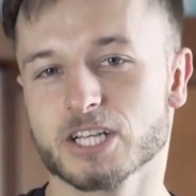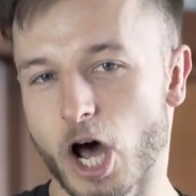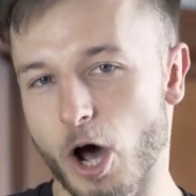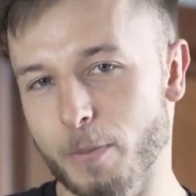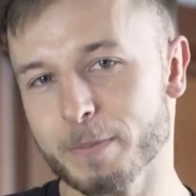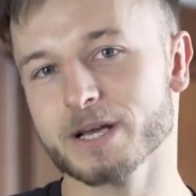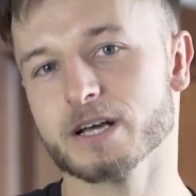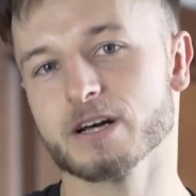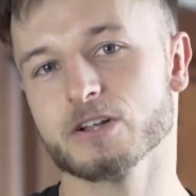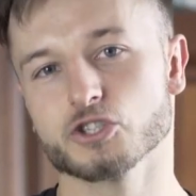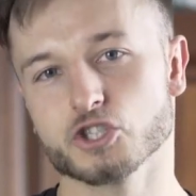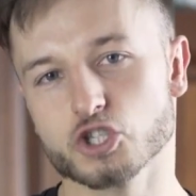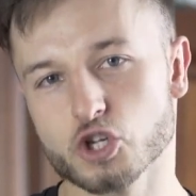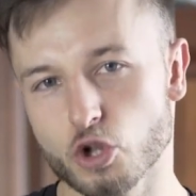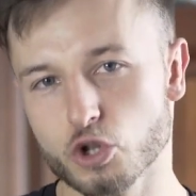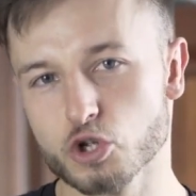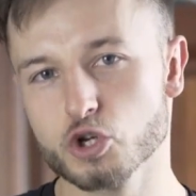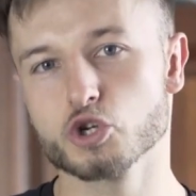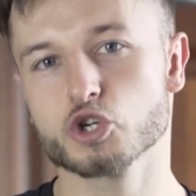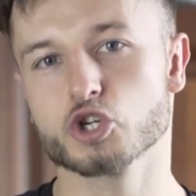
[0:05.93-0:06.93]
topical
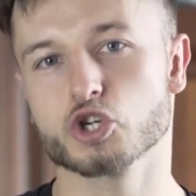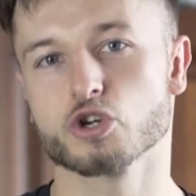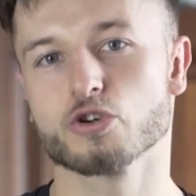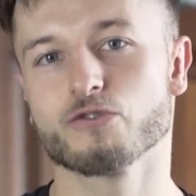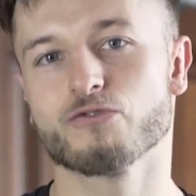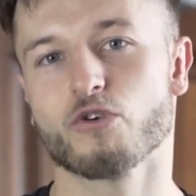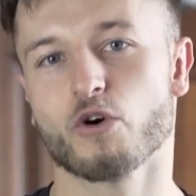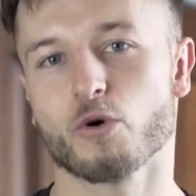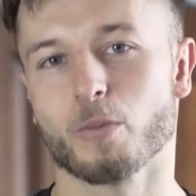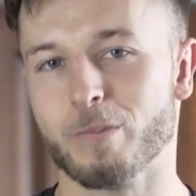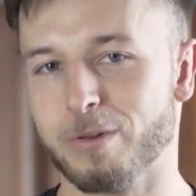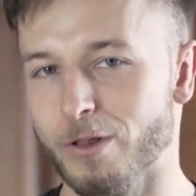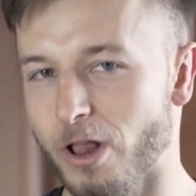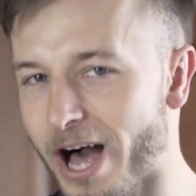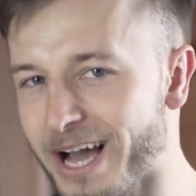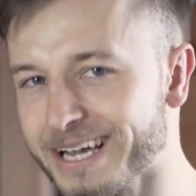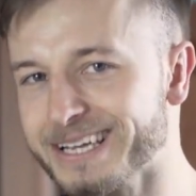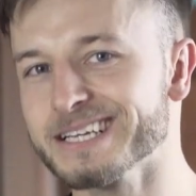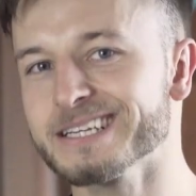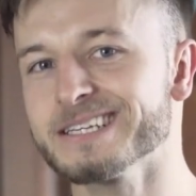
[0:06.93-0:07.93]
solution for
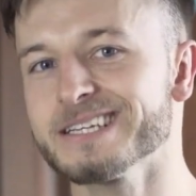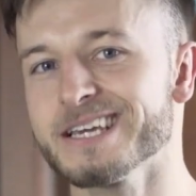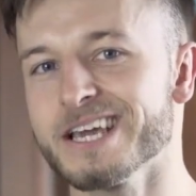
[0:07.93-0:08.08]
blocking